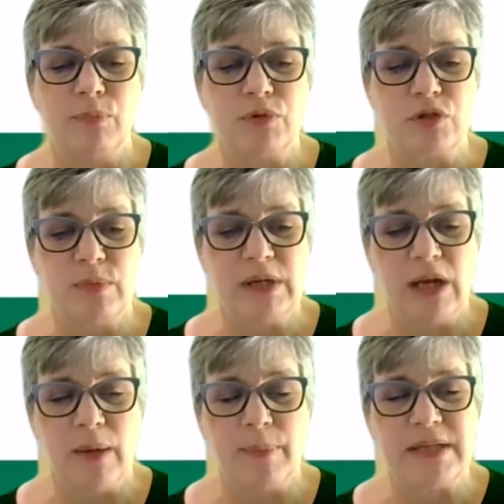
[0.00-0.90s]
presuming
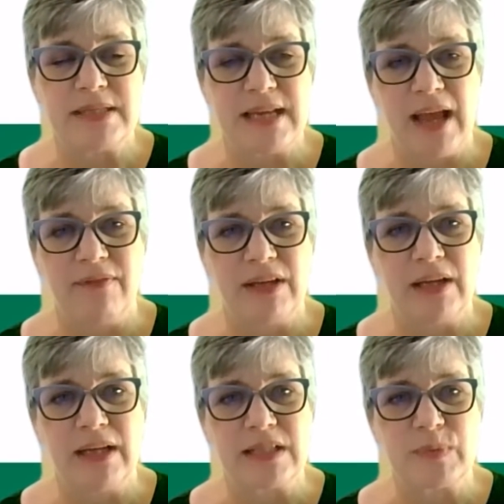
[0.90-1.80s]
competence and having
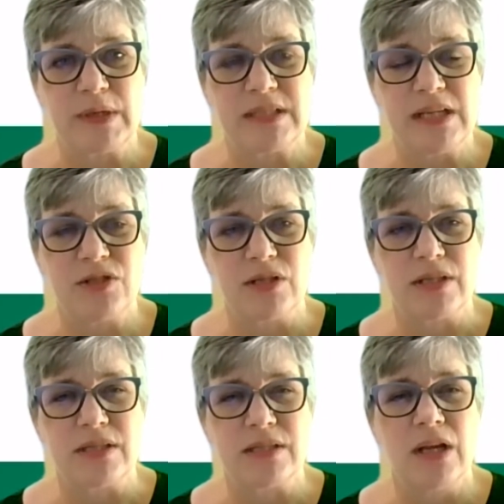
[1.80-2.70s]
high
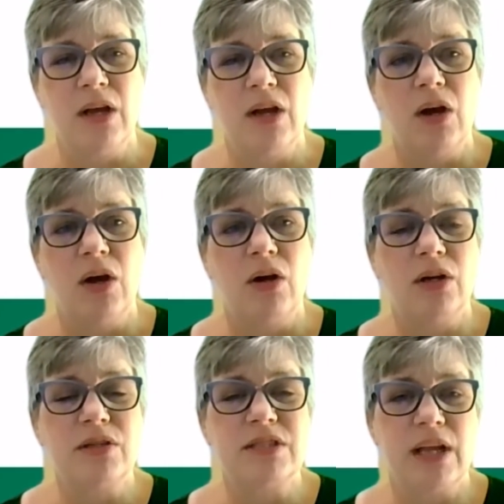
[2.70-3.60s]
expectations
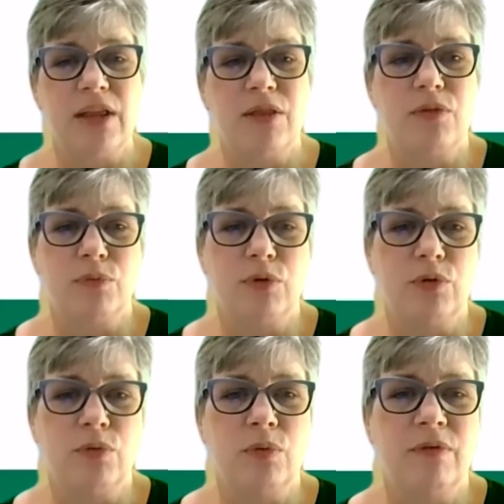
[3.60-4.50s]
are done
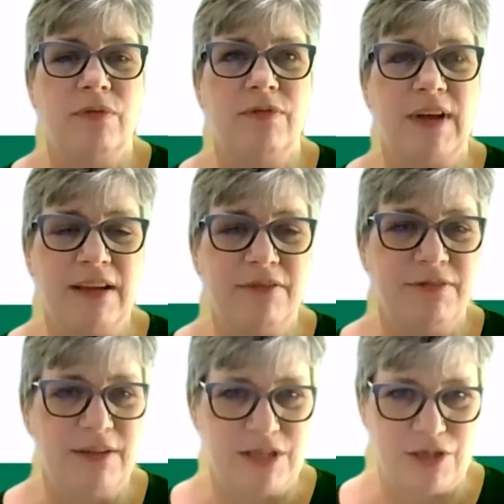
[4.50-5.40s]
through 5
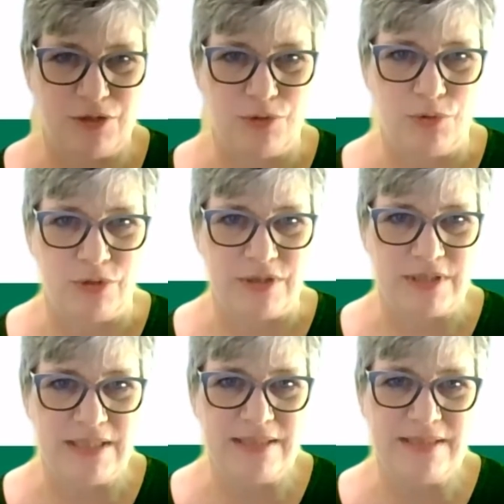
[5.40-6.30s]
foundational
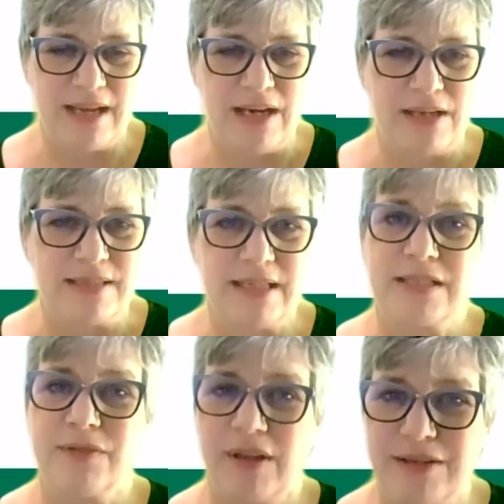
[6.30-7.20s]
courses and the
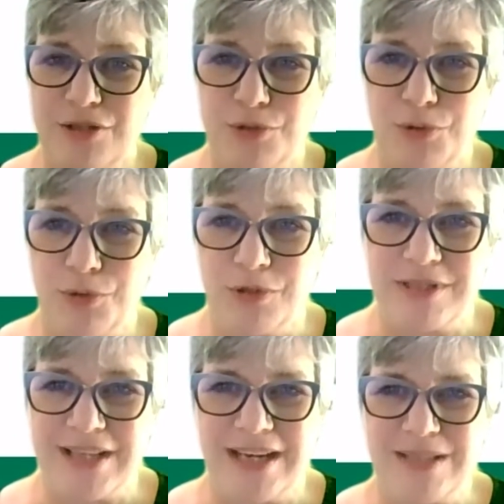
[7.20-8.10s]
6th foundational course
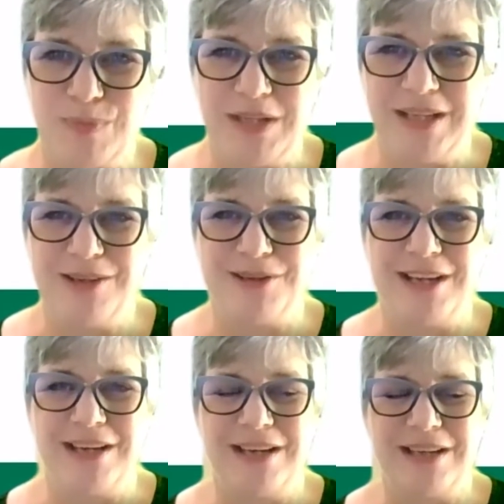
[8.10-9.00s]
that is being
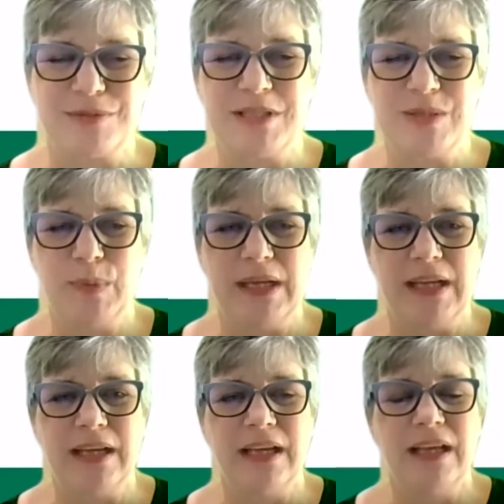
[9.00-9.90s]
created as we
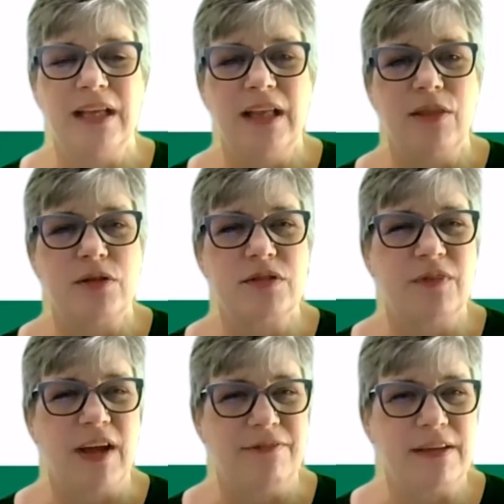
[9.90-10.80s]
speak. Those
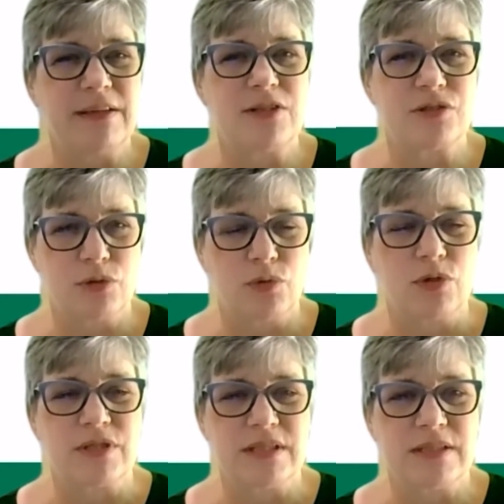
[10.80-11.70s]
5 foundational
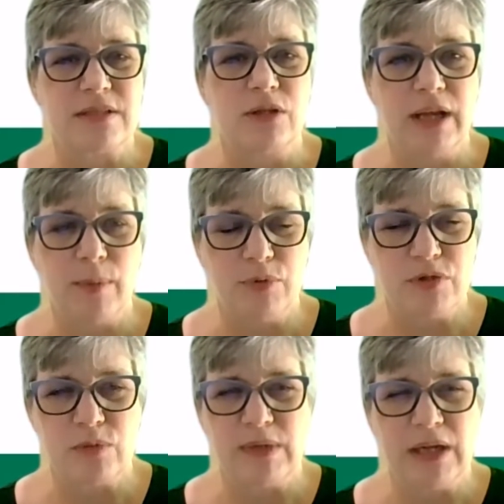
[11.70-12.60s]
courses look at
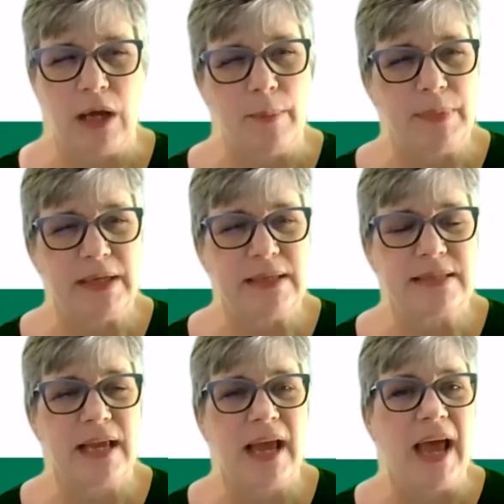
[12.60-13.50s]
presuming
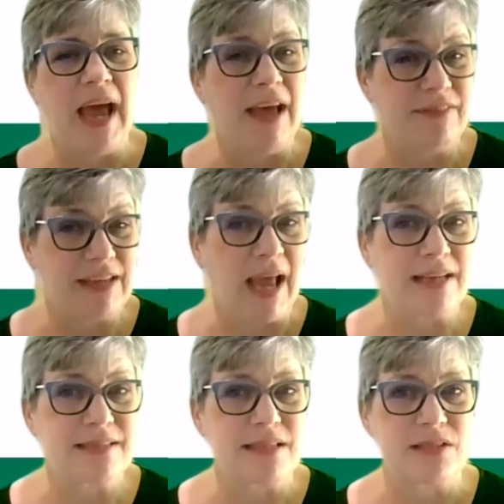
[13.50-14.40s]
competence, having
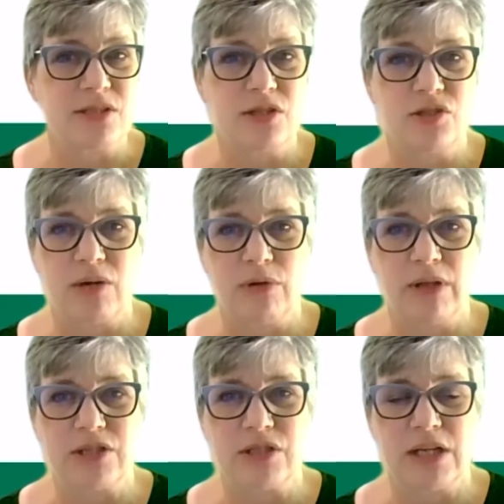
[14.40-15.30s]
access to the general
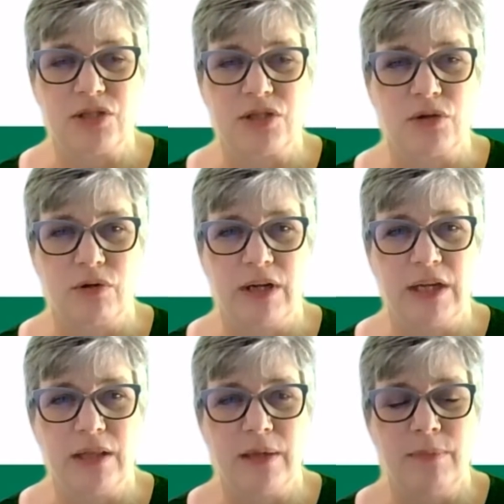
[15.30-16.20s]
education
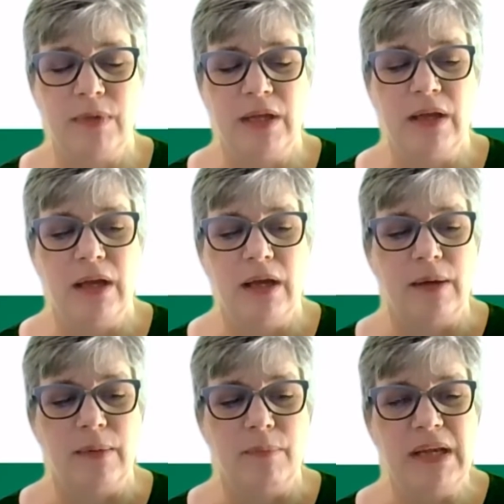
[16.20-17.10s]
curriculum,
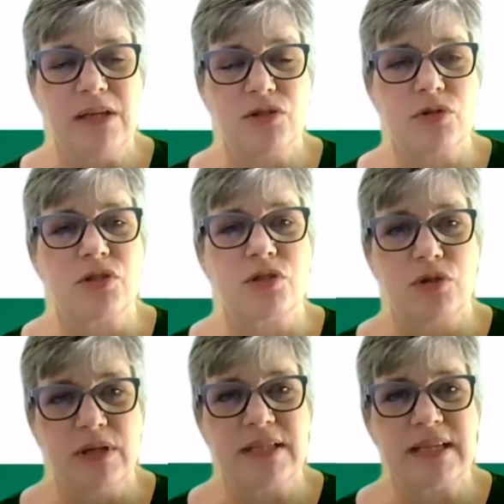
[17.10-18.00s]
making sure
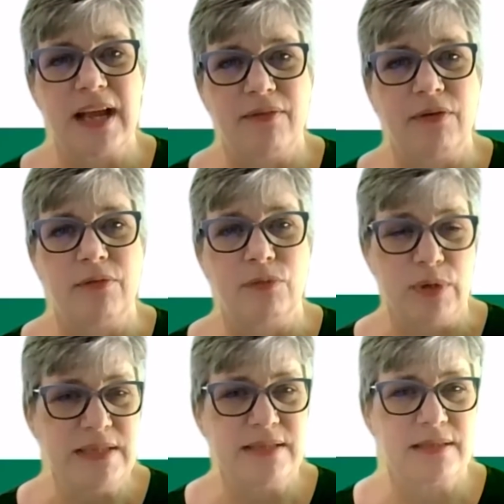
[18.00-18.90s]
students have a
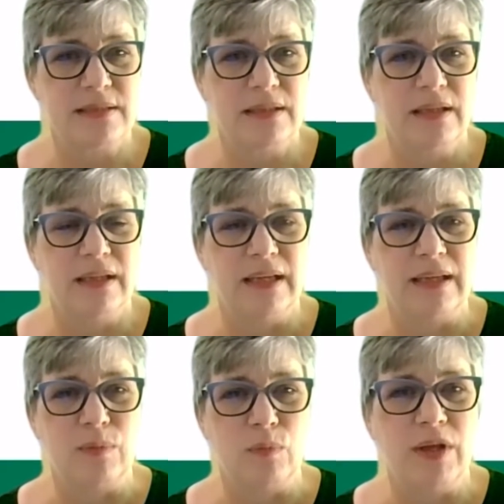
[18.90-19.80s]
voice
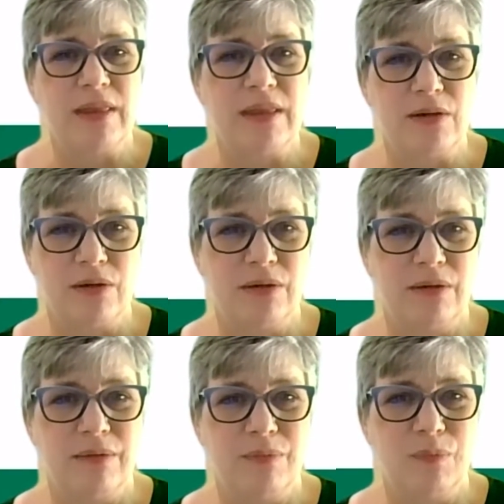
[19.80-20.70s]
in what
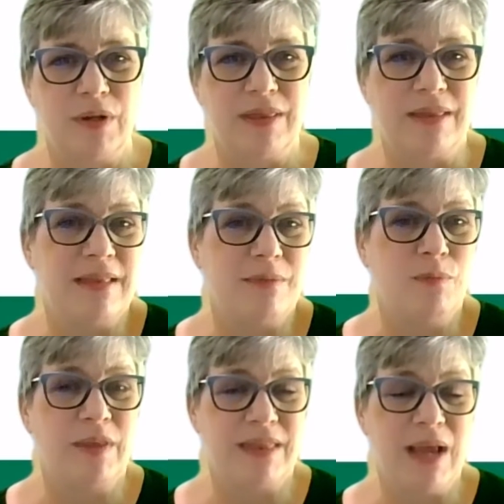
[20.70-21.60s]

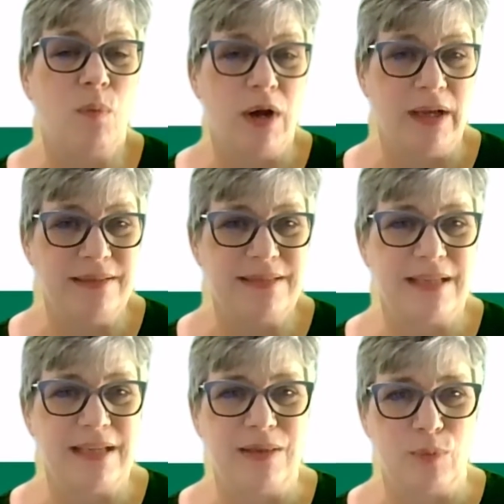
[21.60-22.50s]
they want
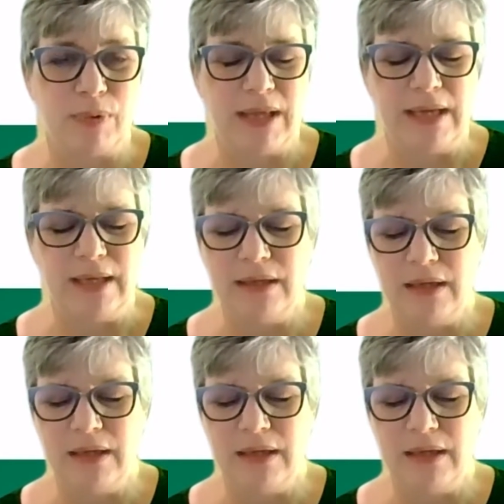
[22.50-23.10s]
in their plan,